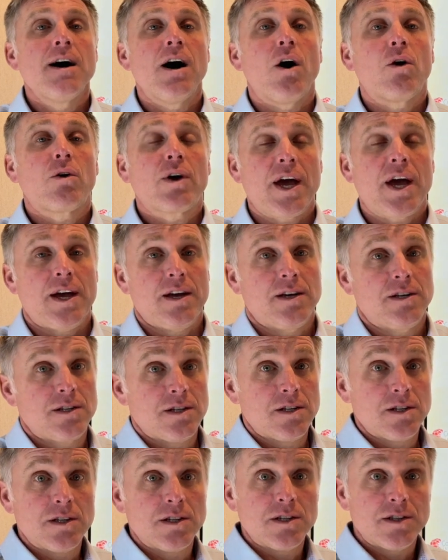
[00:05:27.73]
Okay,
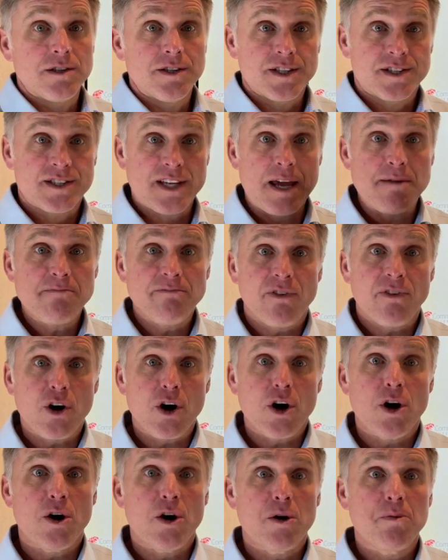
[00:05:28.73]
the same
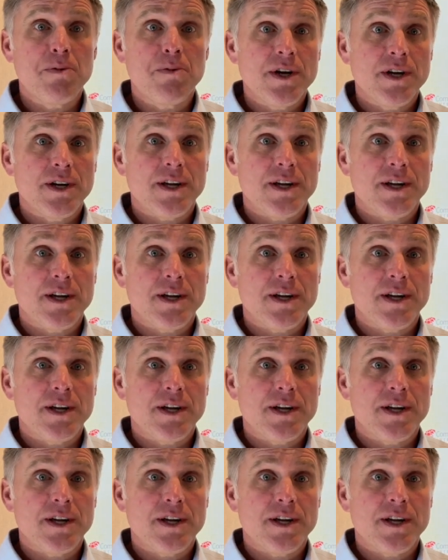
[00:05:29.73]
verb